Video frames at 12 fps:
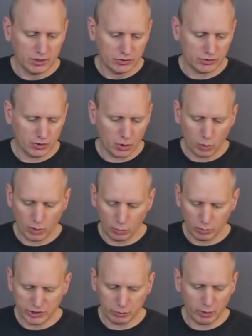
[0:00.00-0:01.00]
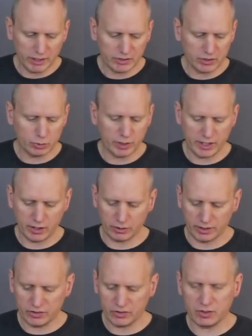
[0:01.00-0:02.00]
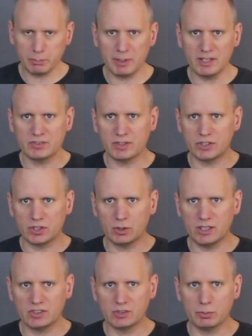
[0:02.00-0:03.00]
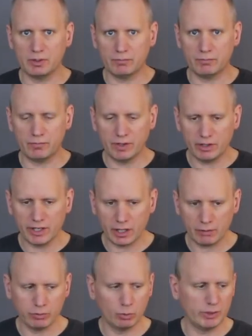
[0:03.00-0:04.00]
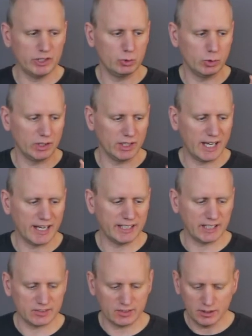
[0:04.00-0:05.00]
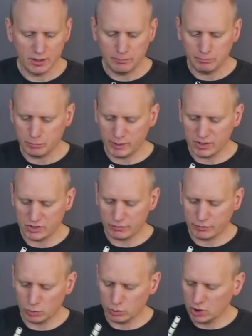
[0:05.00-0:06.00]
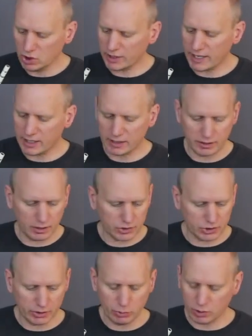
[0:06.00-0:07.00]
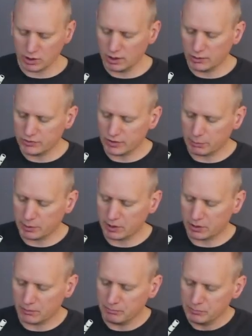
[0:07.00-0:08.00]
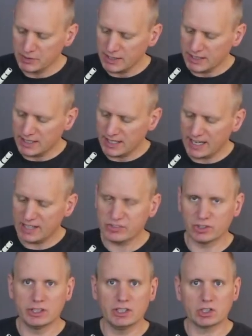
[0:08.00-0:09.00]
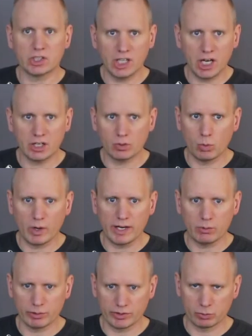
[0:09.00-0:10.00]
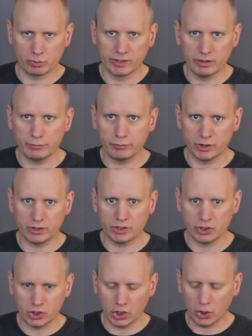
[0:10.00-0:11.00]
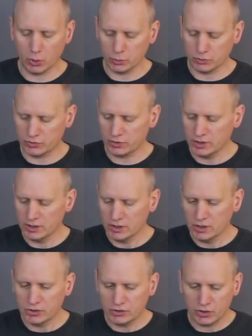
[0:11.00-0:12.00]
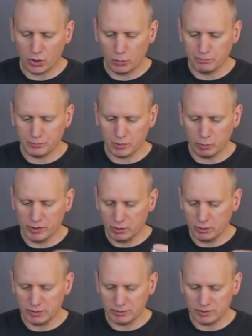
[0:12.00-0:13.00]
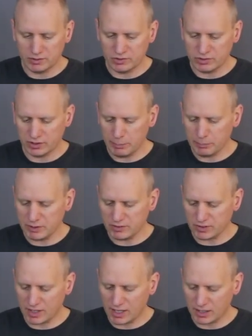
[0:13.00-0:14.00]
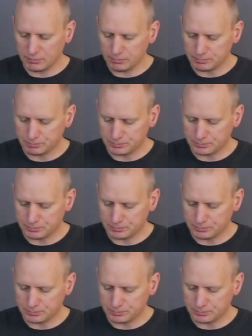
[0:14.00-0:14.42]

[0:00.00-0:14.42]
So what you want to do here, this is the piece that you need to be very careful when you align it, because if you look at it, and I'll show you a close-up here, it has a little cutaway where the reel foot goes. So when you slip this on,